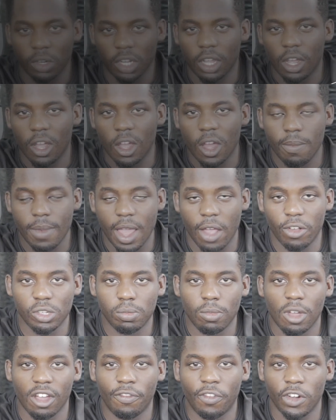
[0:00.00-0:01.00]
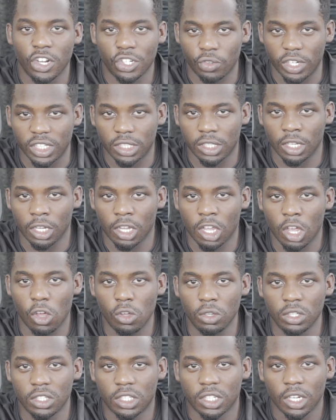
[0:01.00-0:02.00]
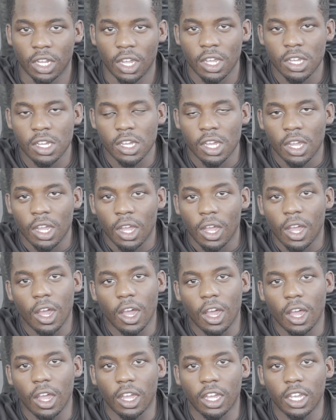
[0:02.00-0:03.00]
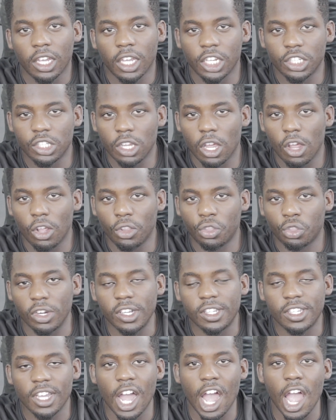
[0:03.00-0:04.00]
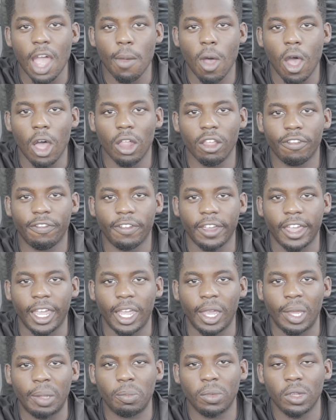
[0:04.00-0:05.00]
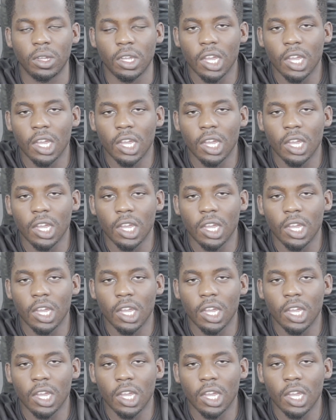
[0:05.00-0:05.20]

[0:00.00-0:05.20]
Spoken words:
That was my first wrestling coach. He's a three-time Hall of Fame